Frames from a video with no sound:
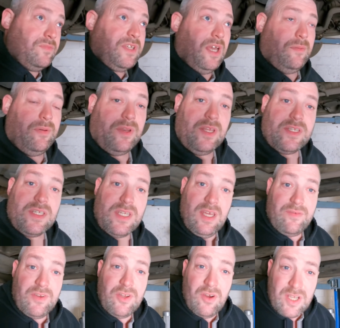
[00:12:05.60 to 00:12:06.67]
up and it's
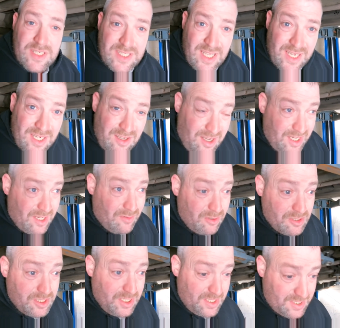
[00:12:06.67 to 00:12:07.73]
another nice day like it
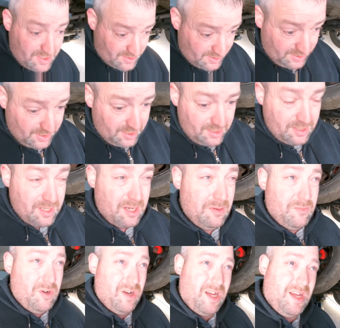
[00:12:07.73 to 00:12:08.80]
was yesterday, then I
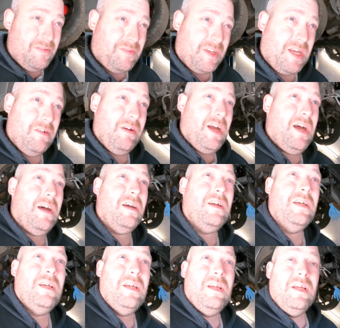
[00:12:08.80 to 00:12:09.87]
might have to go out
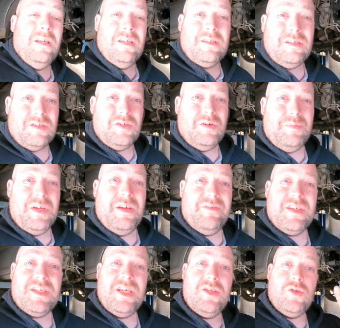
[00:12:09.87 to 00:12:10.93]
to do a bit of
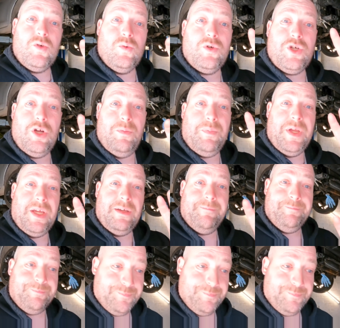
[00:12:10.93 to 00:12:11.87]
essential shopping.